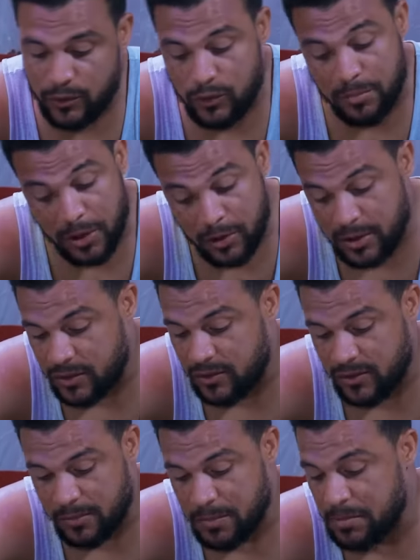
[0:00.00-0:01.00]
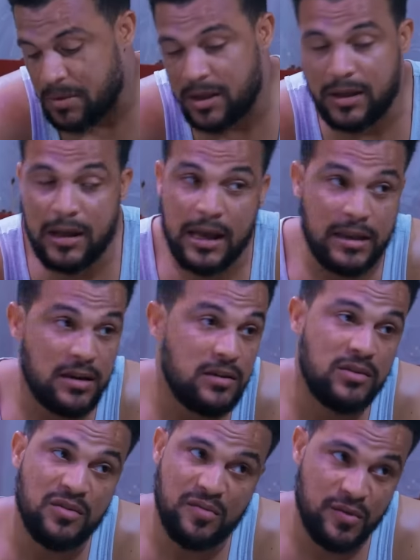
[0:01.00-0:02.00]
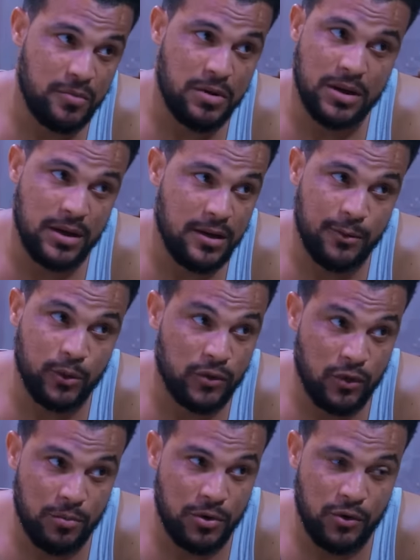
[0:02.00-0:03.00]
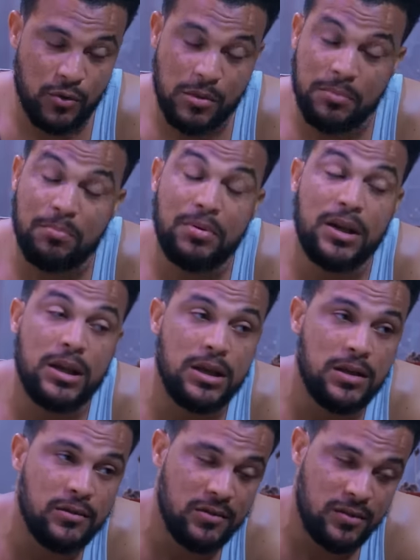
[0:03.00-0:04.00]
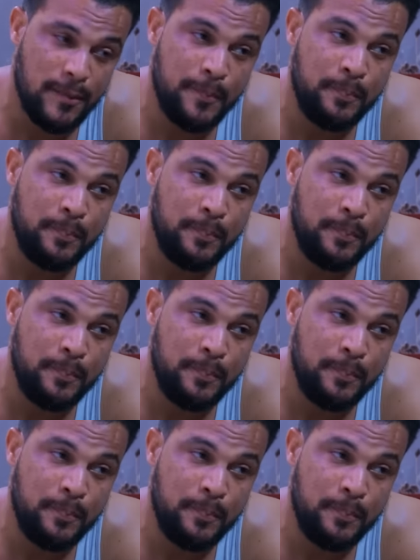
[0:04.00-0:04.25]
To be honest, Mama, I didn't inform her that I was coming. Mama, please,